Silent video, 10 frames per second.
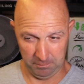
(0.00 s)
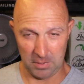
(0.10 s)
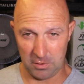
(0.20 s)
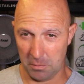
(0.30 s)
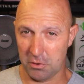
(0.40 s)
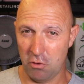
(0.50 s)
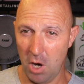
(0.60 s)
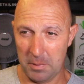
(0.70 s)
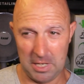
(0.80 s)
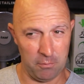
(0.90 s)
the
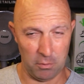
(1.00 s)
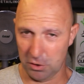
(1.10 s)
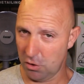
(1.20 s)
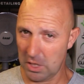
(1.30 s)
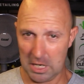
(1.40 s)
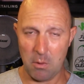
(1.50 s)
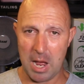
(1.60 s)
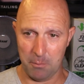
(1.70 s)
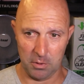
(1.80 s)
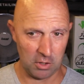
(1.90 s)
subscriber level's got to go
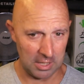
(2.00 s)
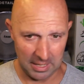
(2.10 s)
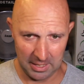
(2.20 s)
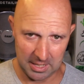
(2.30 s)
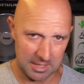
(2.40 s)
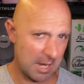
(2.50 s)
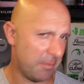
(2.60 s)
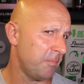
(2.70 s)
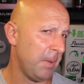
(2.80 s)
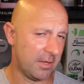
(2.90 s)
up. We've got to hit
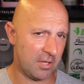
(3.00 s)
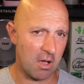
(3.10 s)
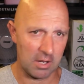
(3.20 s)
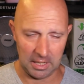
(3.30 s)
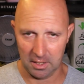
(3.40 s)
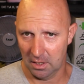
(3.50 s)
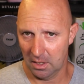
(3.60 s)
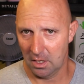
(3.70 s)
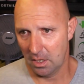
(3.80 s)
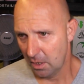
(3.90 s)
that big target.
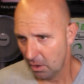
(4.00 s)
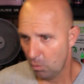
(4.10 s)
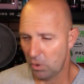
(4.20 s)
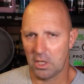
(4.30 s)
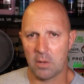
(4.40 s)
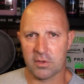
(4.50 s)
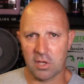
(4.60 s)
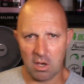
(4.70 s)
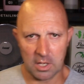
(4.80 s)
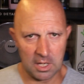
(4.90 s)
Want to know what the
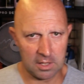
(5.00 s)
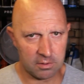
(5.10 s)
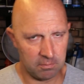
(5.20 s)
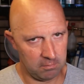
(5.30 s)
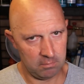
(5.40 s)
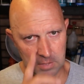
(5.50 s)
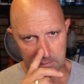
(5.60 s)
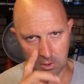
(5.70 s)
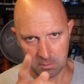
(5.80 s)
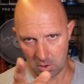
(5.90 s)
target is? Never
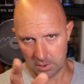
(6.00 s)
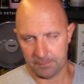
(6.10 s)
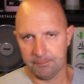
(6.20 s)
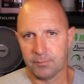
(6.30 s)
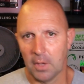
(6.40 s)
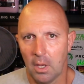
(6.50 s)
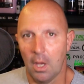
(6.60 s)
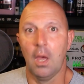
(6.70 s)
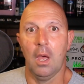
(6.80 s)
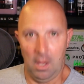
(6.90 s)
you mind.
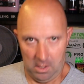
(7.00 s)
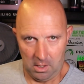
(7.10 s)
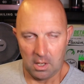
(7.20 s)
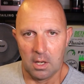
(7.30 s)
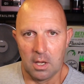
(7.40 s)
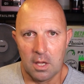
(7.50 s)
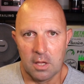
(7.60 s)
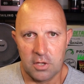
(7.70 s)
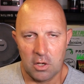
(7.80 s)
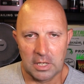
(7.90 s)

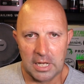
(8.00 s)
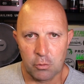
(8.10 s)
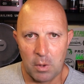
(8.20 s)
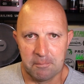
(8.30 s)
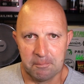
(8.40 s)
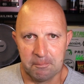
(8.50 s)
See you on the next one.